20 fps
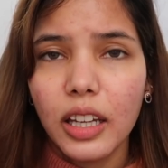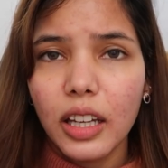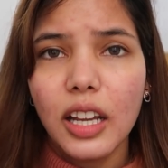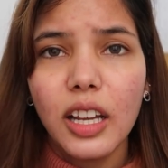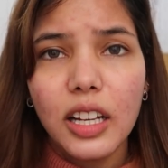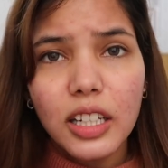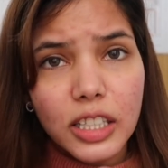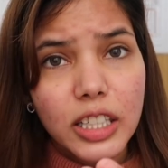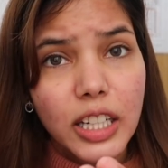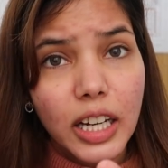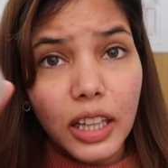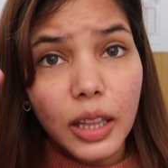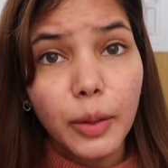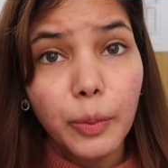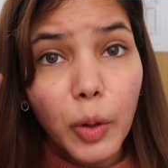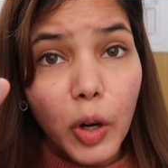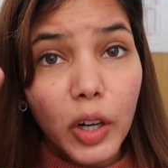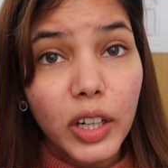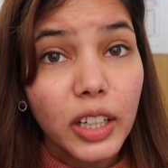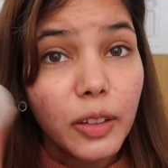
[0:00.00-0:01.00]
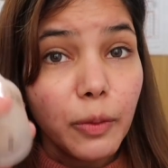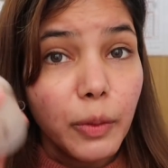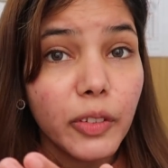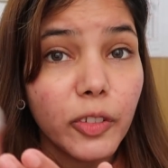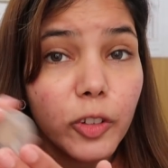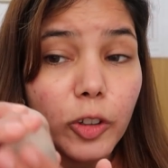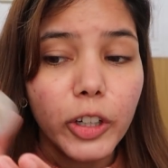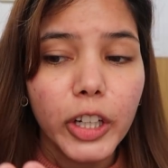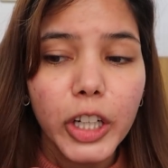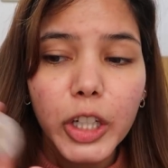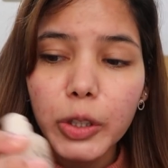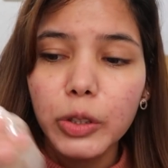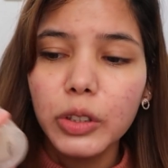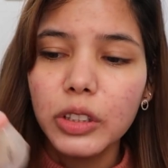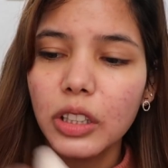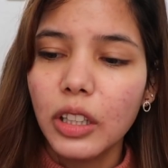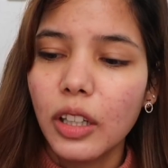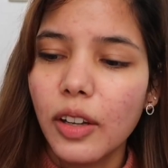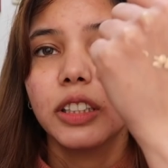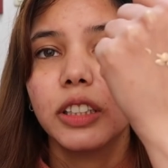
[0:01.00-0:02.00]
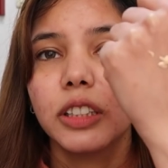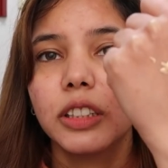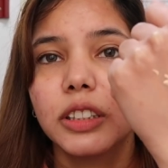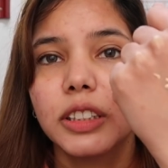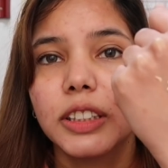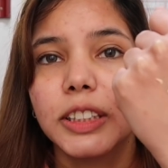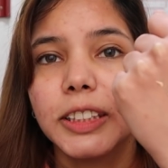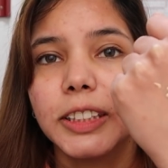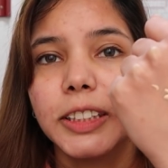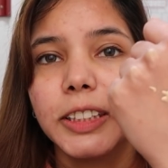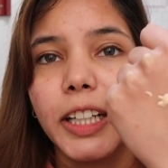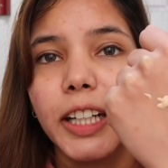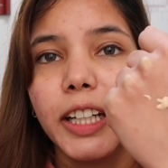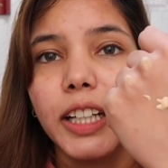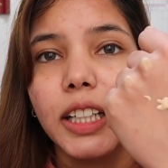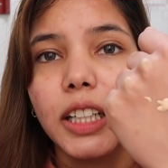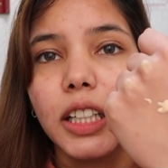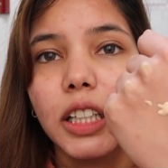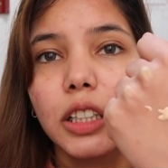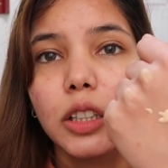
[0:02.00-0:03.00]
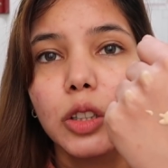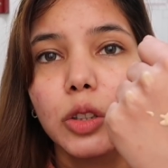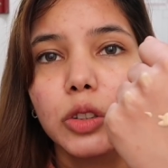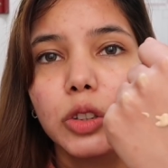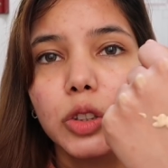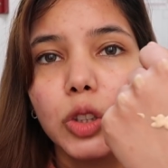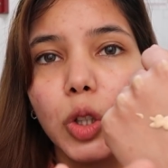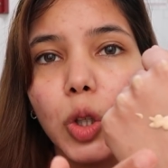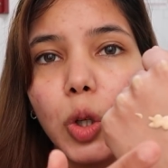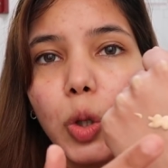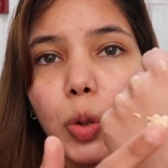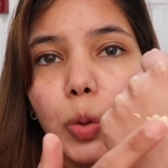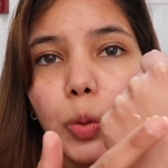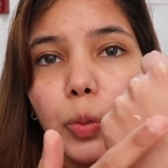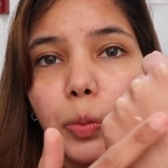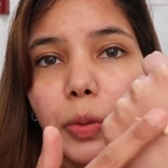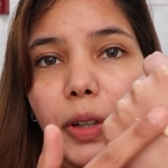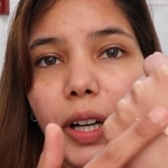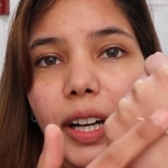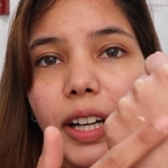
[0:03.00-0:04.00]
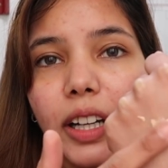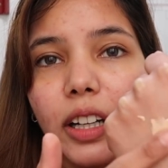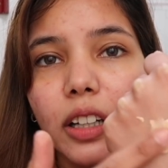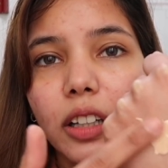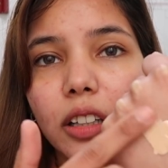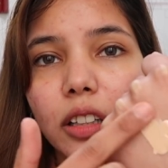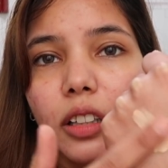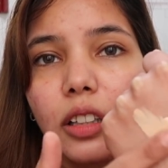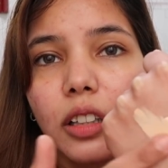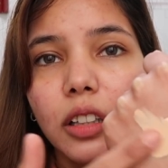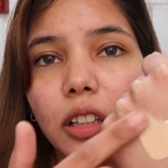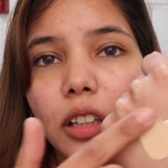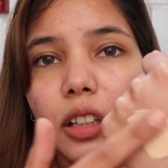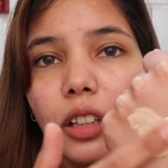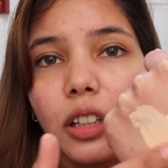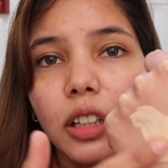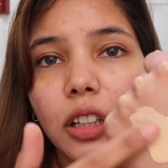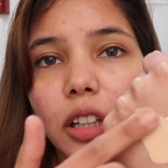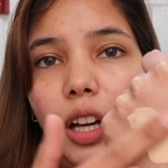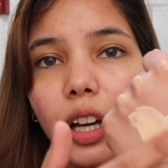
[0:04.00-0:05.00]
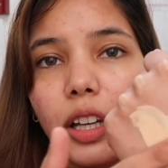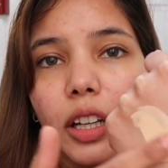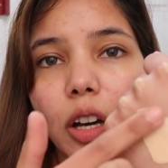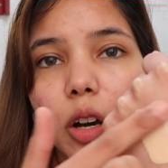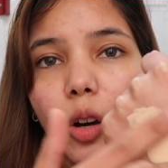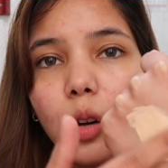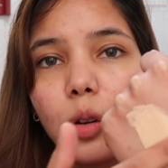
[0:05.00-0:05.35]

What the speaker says: yeah, shake the bottle before use. This is the shade. It looks so bright, I